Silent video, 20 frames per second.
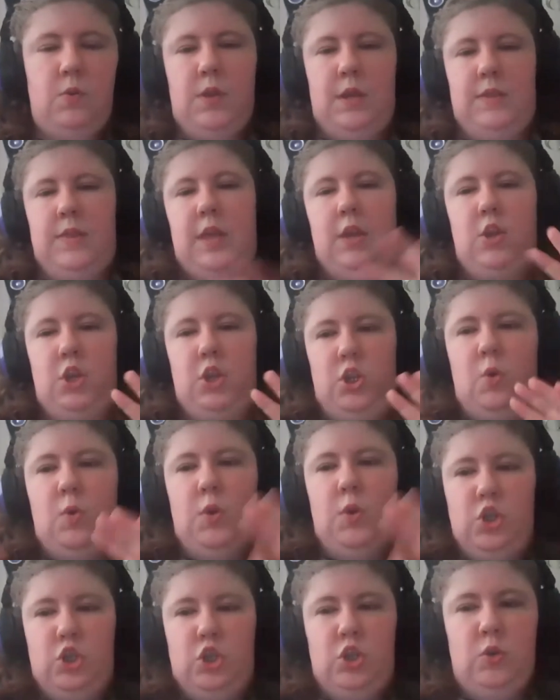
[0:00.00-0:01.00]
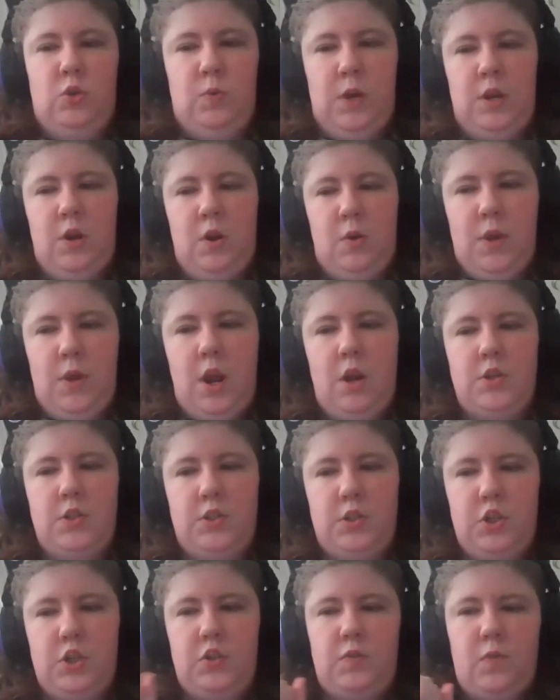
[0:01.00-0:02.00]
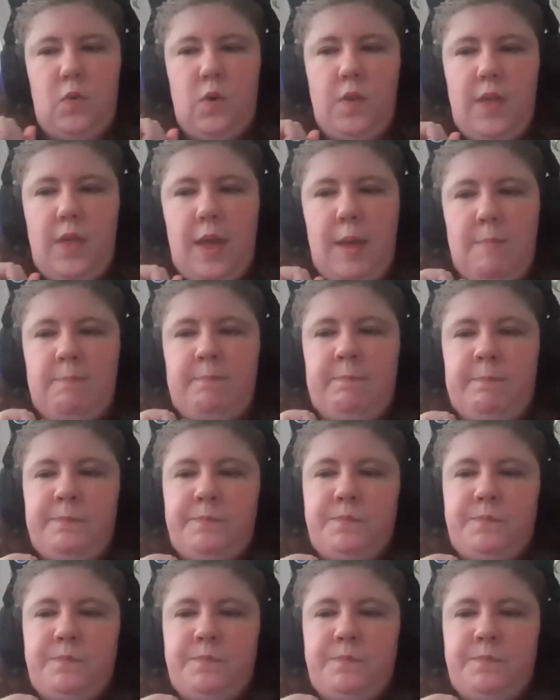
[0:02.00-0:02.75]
Like they could go and do an OER search for them.